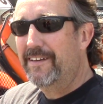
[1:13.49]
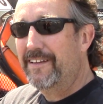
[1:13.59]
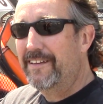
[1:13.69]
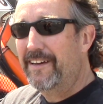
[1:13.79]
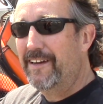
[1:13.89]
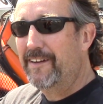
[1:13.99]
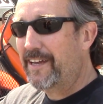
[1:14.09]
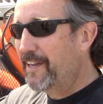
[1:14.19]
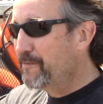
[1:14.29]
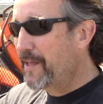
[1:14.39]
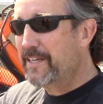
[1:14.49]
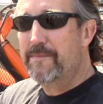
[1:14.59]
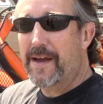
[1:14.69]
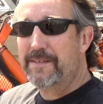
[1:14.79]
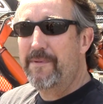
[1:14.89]
and uh, kind of takes
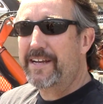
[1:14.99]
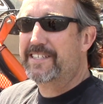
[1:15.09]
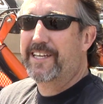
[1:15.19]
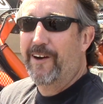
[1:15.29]
me back to Mexico